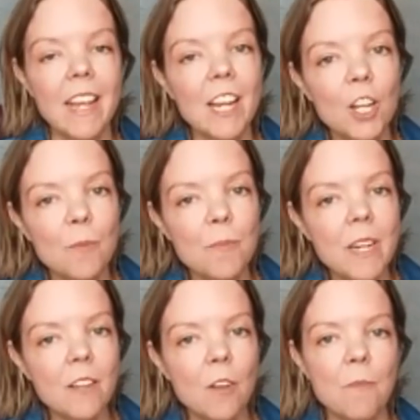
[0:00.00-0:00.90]
It could
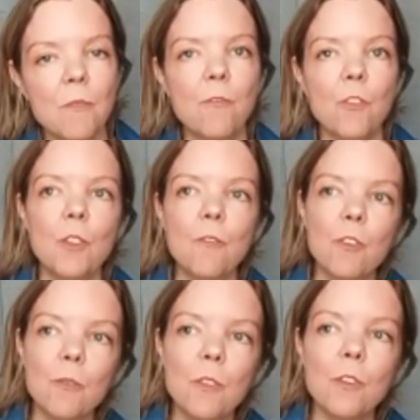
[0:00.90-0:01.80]
be um, for the
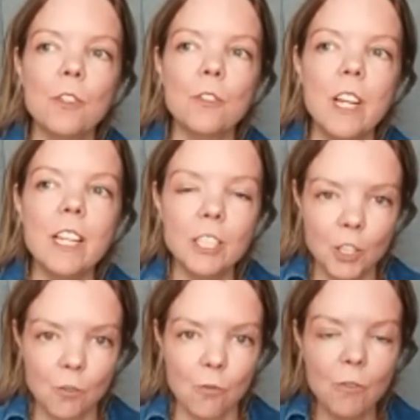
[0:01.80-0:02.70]
for
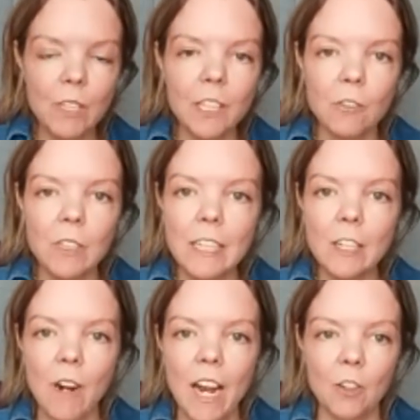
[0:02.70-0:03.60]
unless you're really really
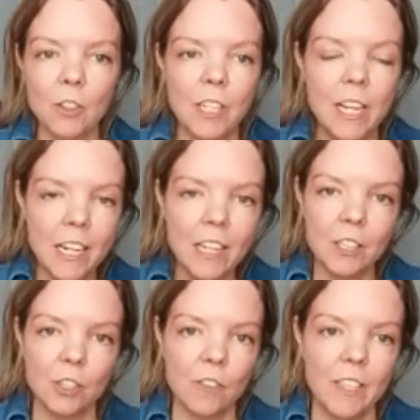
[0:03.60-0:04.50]
aroused, hitting
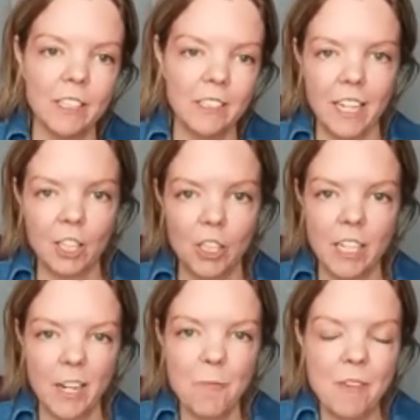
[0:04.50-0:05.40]
the cervix is actually
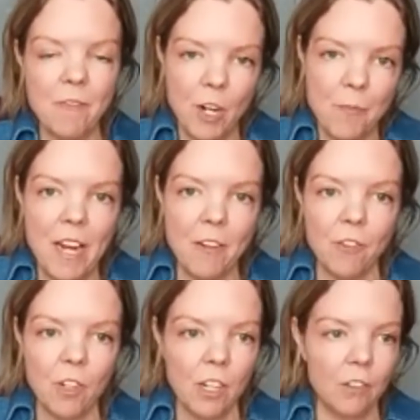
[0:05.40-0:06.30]
can be very
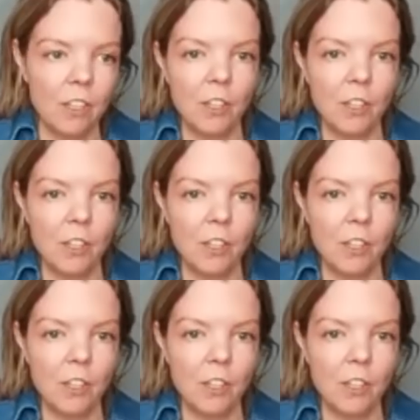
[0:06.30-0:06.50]
painful.